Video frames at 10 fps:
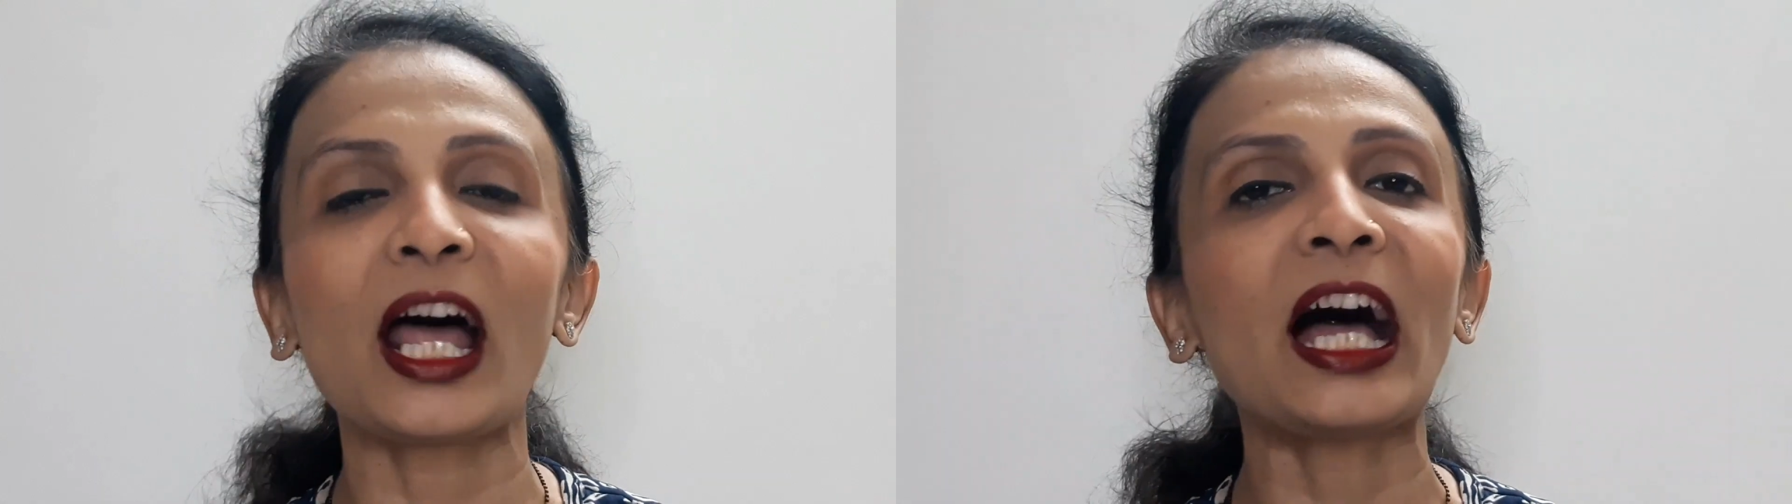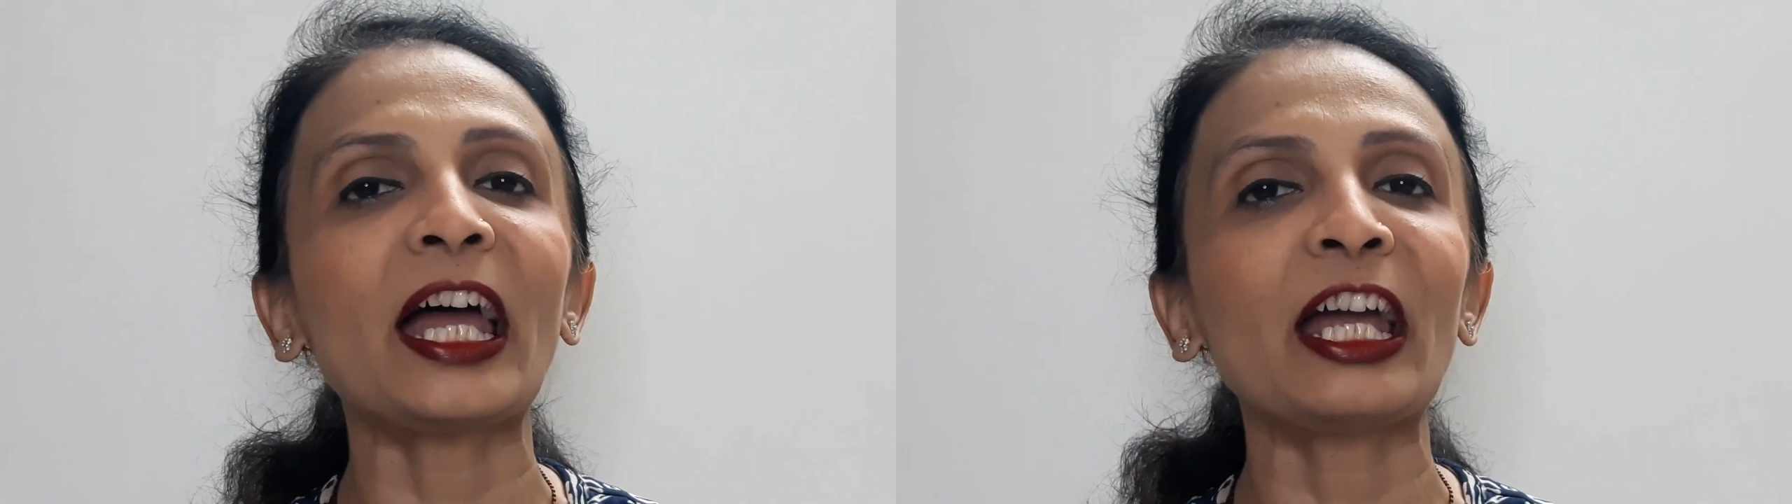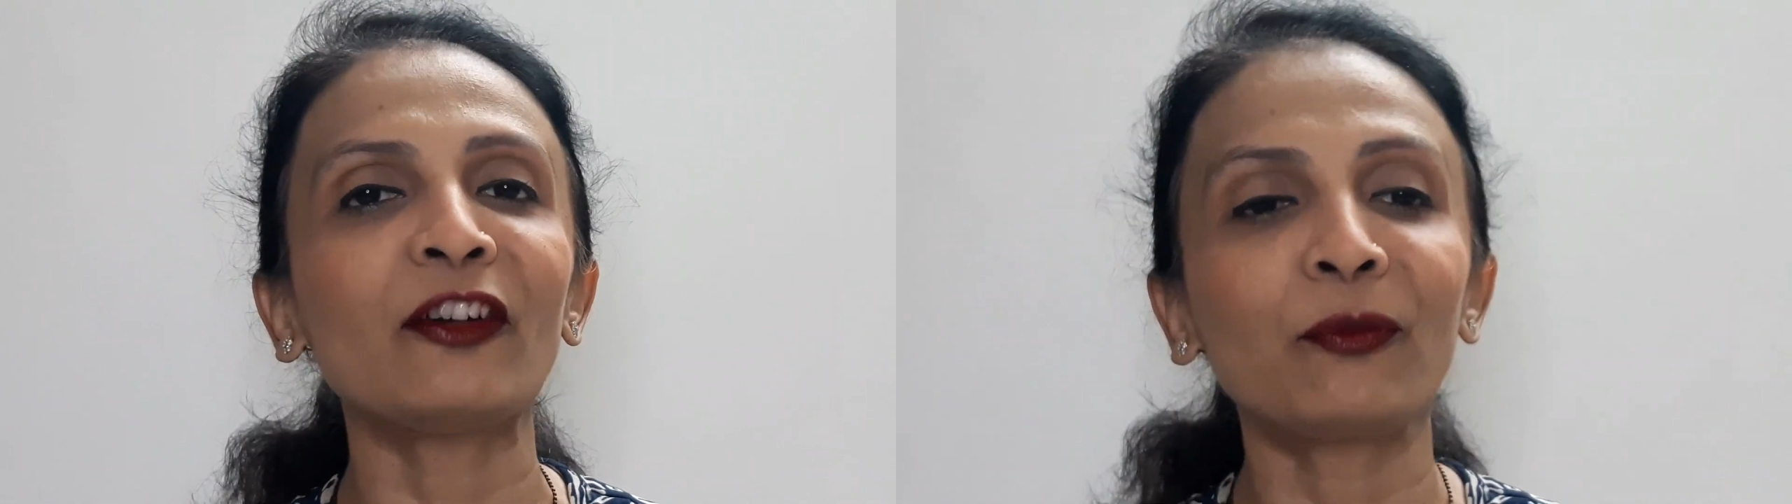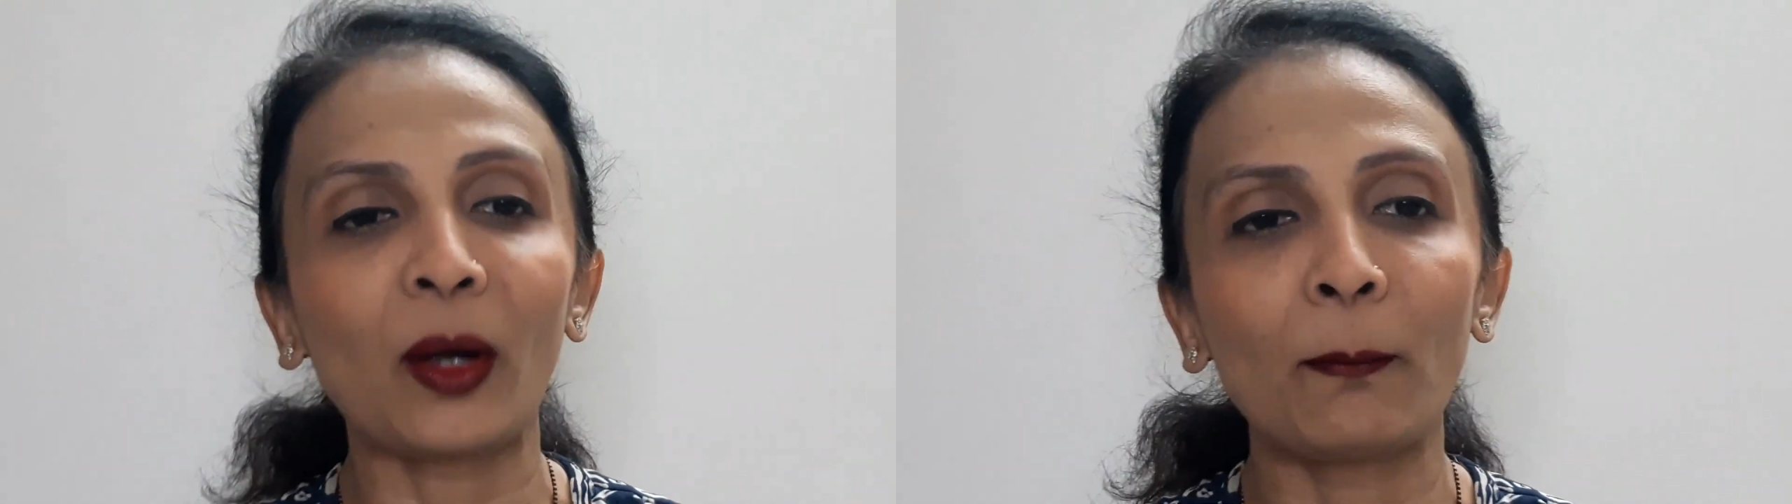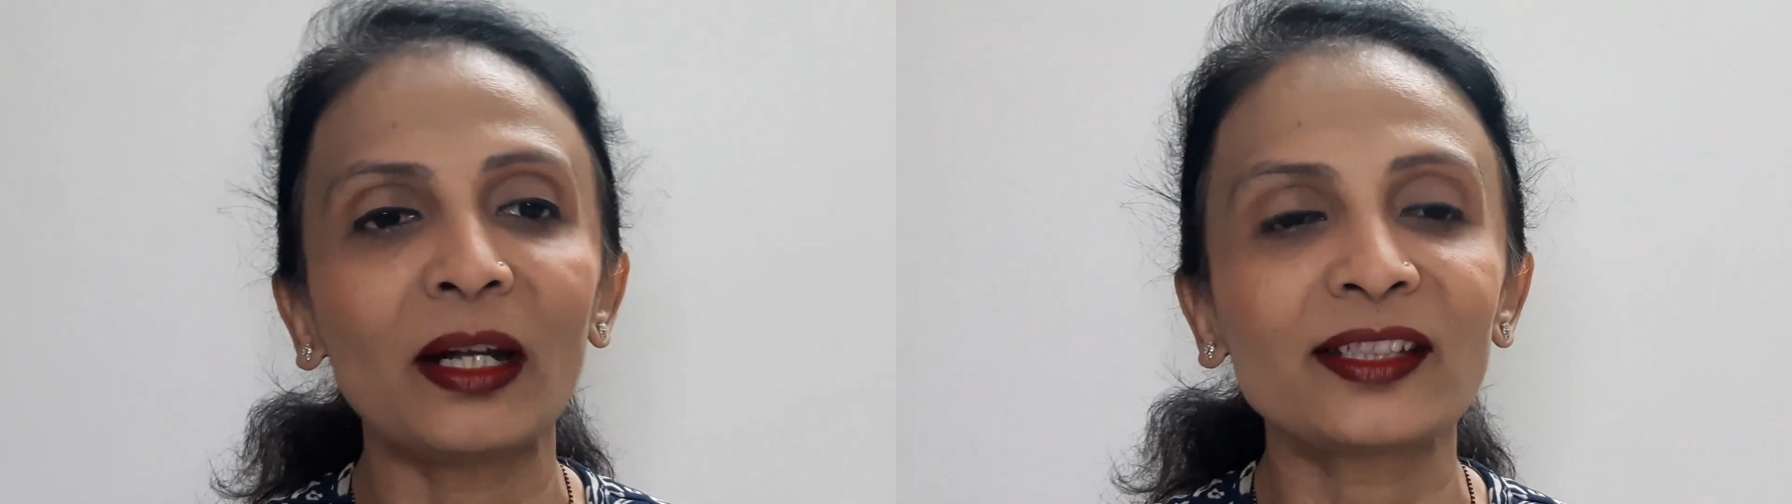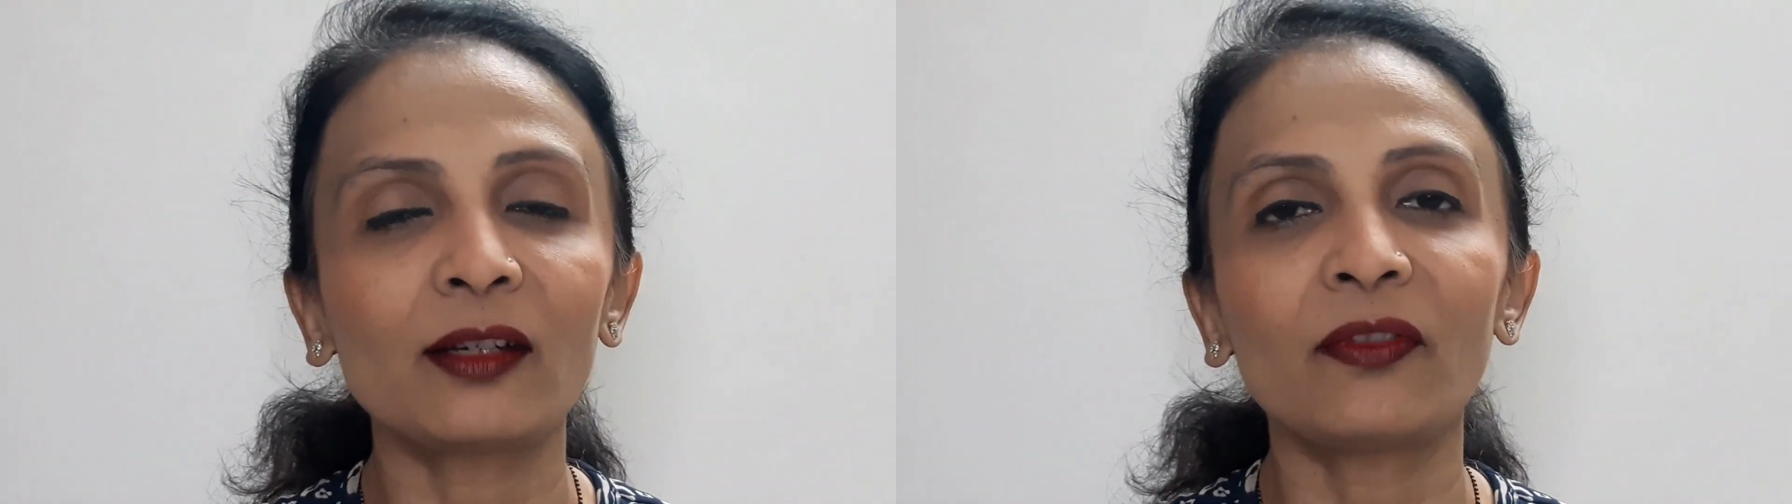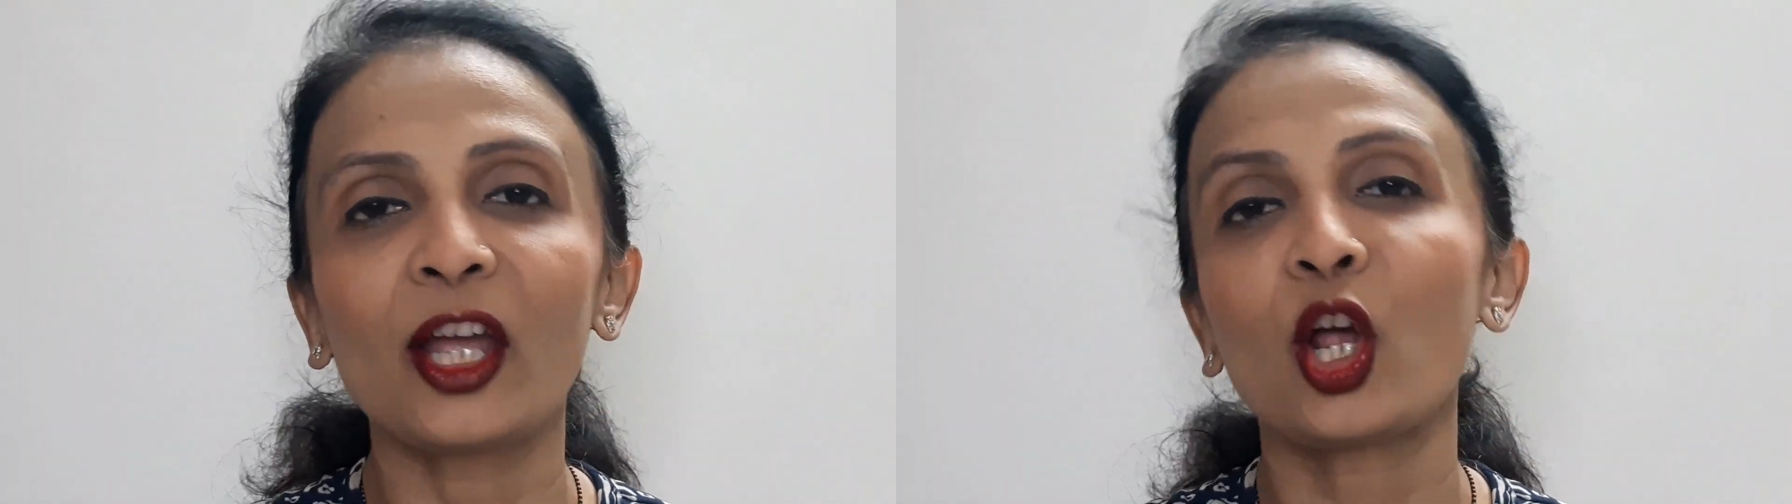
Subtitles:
I have fumbled somewhere